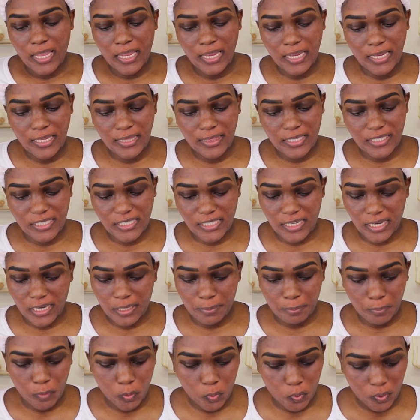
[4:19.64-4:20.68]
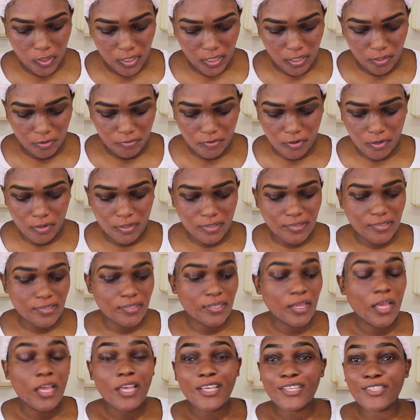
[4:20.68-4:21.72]
in the shade Mocha, of
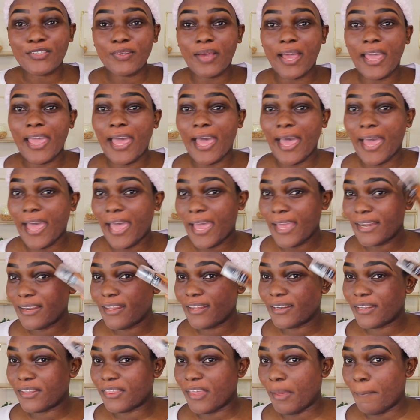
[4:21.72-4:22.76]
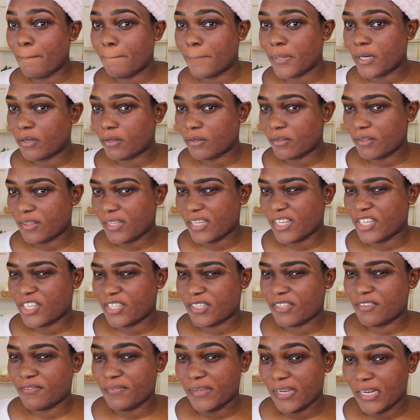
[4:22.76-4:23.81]
course. So I had another bottle that
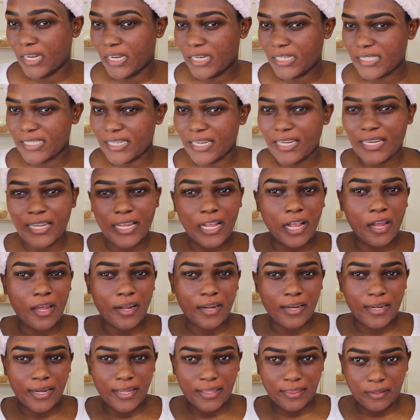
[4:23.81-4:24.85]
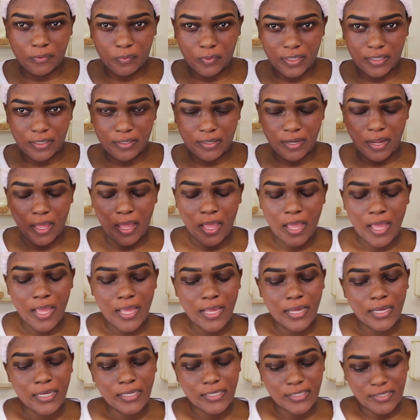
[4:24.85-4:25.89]
just finished and I got another one.
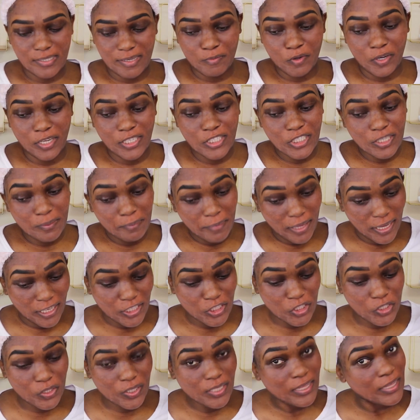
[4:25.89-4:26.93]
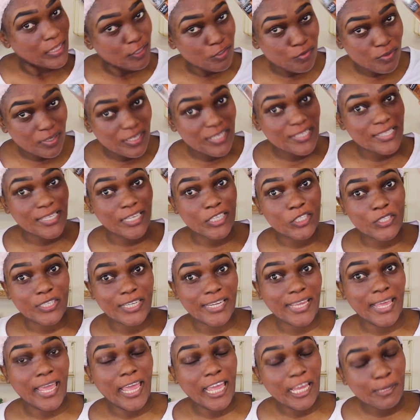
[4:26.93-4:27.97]
So I'm going to make sure this one is
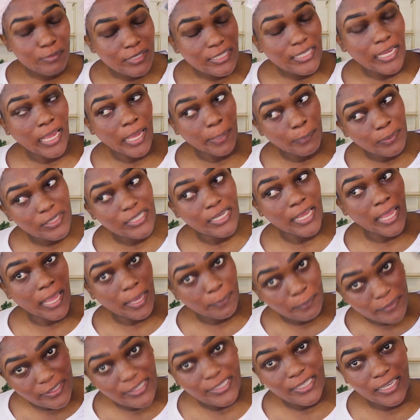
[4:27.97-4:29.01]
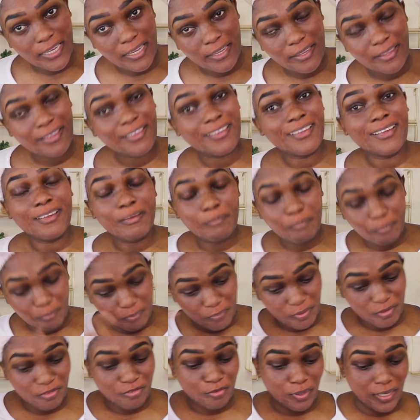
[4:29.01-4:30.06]
actually empty
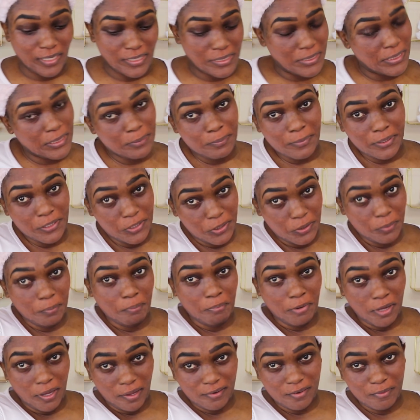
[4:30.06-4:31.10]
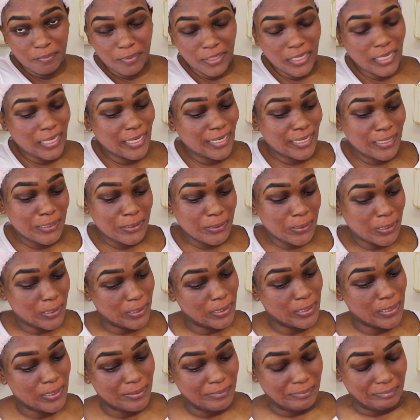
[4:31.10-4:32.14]
before I start my new bottle because,
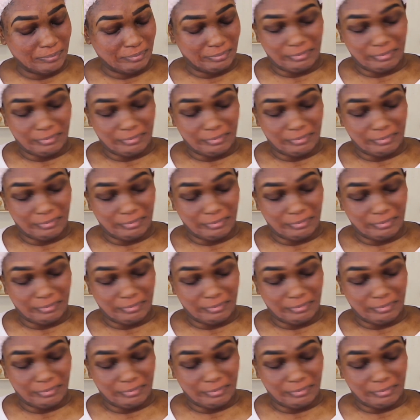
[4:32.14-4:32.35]
girl,